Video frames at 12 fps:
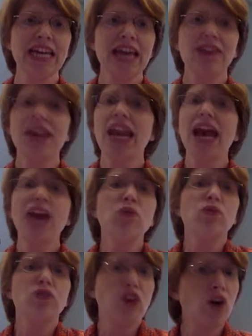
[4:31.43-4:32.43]
That I don't
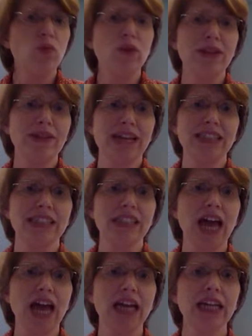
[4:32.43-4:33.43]
know what that's
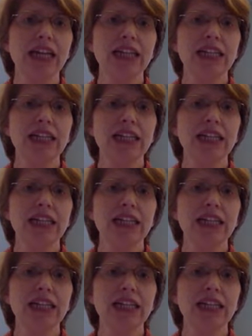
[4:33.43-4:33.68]
like.